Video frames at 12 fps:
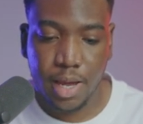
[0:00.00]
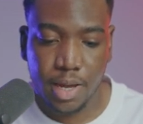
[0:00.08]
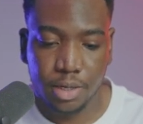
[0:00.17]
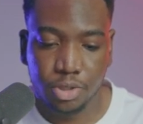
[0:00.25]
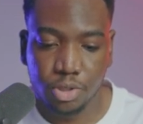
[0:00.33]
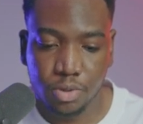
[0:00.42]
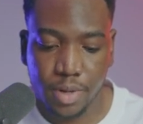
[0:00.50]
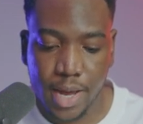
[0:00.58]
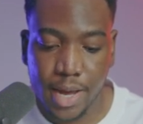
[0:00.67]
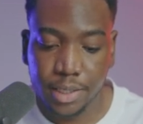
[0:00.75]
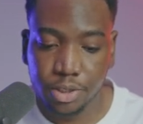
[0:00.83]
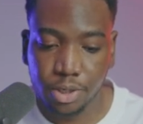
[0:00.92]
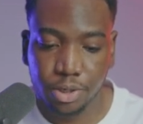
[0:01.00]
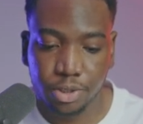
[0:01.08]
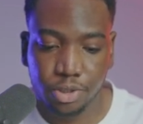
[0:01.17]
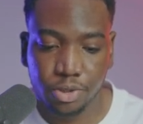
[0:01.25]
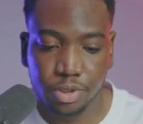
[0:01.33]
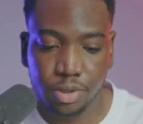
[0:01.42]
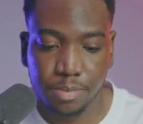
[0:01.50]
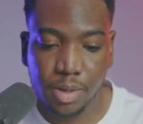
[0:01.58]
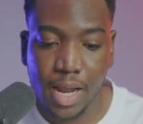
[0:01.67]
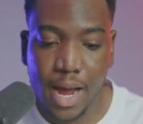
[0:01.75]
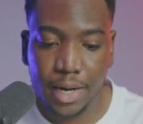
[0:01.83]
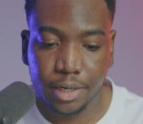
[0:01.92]
and you enter your
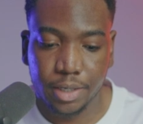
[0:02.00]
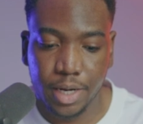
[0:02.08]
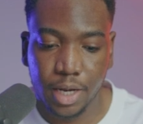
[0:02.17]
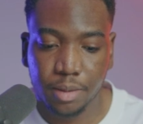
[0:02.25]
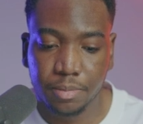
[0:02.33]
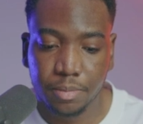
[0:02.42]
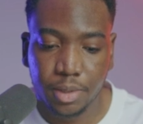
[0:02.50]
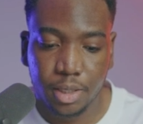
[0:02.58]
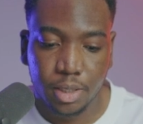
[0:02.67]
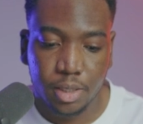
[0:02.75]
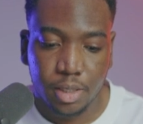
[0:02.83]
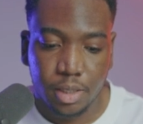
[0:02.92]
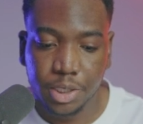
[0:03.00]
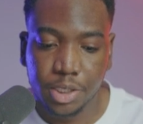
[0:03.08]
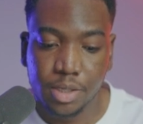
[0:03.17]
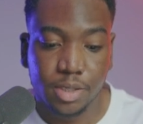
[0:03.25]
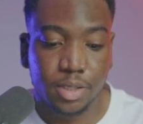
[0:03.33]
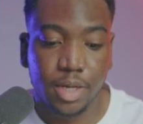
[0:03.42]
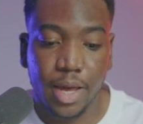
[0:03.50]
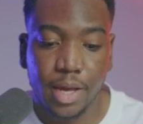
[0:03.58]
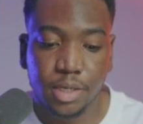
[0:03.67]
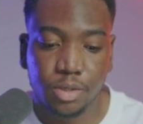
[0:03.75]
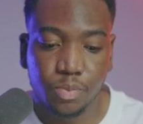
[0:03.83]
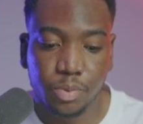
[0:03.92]
supplier name, which in this
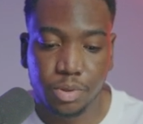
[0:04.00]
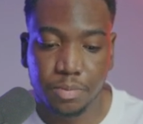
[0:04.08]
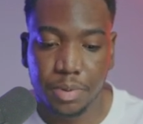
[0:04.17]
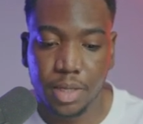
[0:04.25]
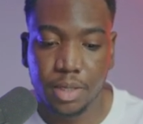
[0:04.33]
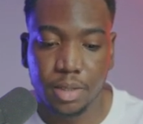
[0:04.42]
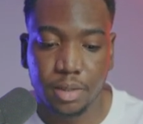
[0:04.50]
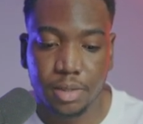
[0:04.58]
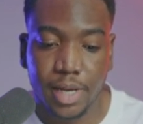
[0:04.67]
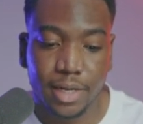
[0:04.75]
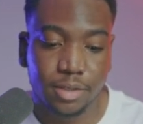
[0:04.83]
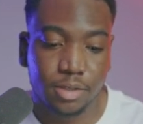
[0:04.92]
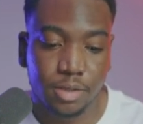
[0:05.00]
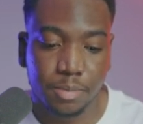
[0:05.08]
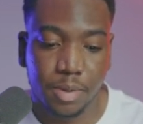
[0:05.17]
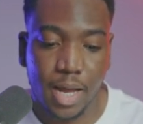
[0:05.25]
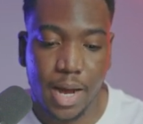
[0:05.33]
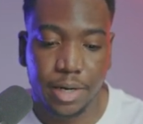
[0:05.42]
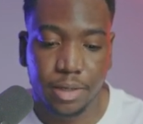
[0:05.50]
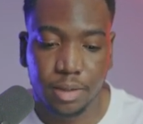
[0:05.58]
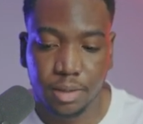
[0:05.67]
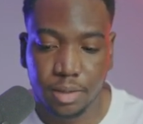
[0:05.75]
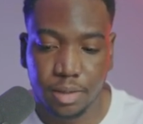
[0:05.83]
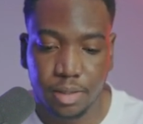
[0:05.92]
case would be test
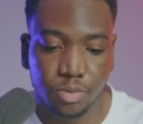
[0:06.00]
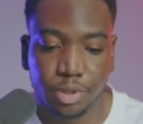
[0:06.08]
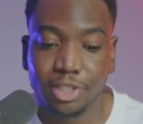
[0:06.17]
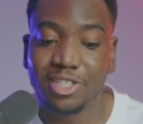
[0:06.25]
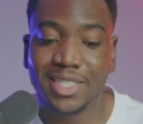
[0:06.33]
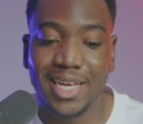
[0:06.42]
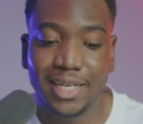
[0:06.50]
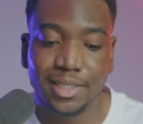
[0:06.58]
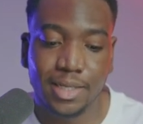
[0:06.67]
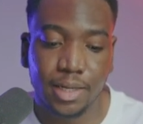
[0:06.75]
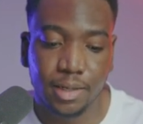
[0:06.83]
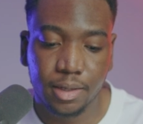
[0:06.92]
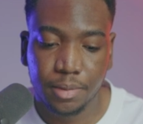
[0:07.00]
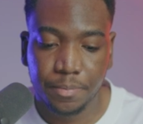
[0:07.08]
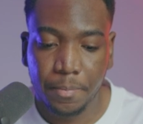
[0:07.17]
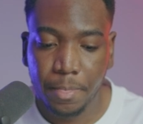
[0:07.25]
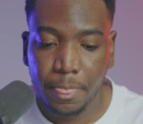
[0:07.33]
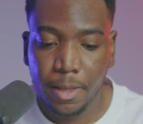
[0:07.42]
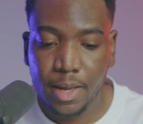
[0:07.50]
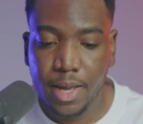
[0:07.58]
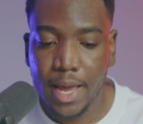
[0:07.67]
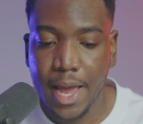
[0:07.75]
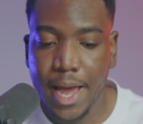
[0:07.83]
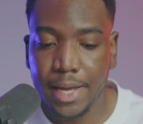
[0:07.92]
supplier because we're just testing.
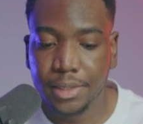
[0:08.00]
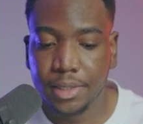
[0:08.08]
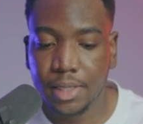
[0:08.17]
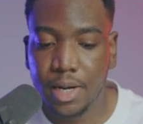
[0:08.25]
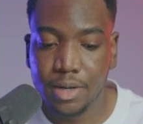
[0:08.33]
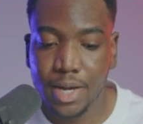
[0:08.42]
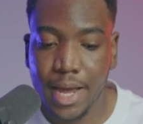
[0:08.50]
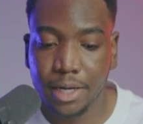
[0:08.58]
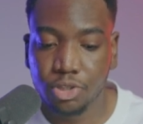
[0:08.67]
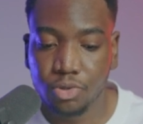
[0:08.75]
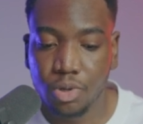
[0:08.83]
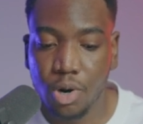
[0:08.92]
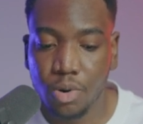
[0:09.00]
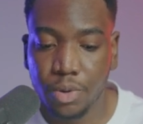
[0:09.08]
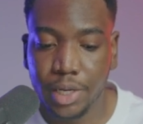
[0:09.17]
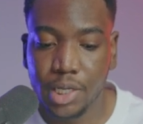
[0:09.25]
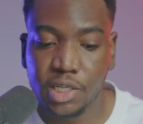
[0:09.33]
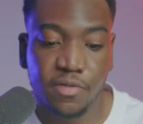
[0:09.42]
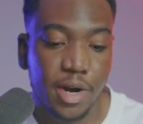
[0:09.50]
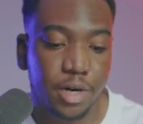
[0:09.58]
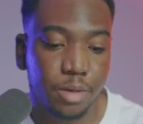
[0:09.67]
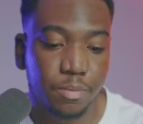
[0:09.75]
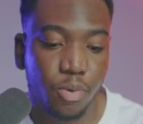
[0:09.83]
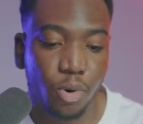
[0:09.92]
And the next row is
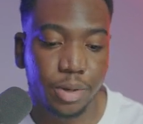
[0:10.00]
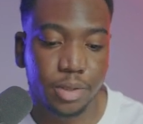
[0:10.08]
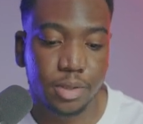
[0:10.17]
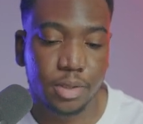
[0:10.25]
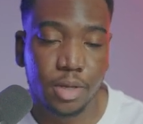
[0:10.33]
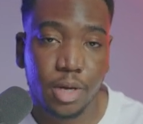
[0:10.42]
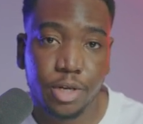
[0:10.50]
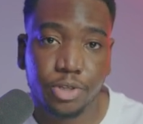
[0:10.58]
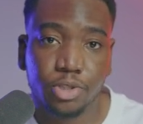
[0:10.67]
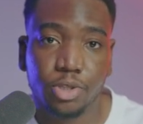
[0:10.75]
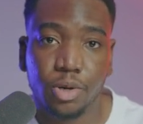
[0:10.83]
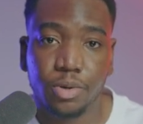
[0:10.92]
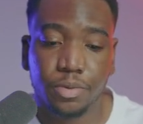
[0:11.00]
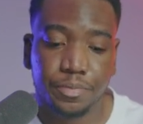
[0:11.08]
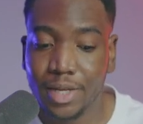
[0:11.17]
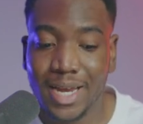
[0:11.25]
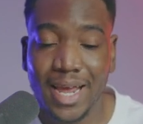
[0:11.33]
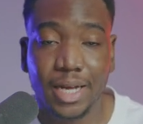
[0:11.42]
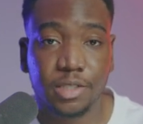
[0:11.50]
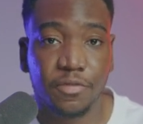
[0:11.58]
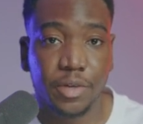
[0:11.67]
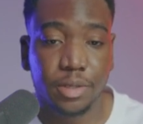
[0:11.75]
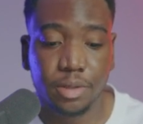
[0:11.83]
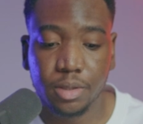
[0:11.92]
very important. So the next
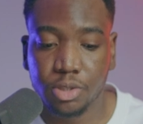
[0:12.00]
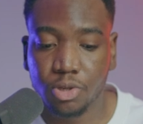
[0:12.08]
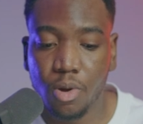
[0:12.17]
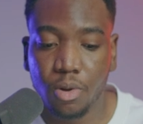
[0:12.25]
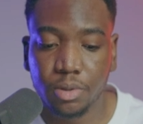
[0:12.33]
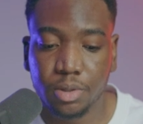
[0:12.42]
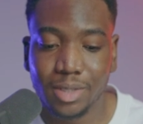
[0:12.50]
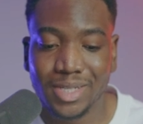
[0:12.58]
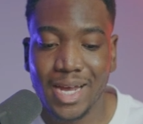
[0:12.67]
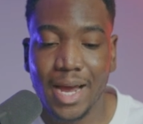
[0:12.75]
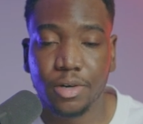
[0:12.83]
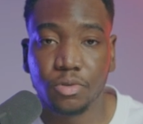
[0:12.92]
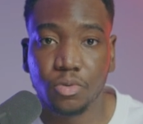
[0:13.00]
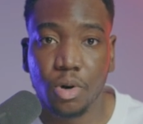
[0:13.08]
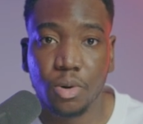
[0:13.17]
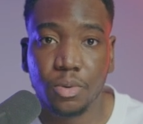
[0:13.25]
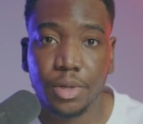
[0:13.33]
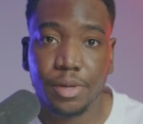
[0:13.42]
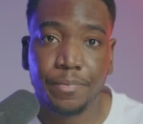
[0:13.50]
field is called the title row.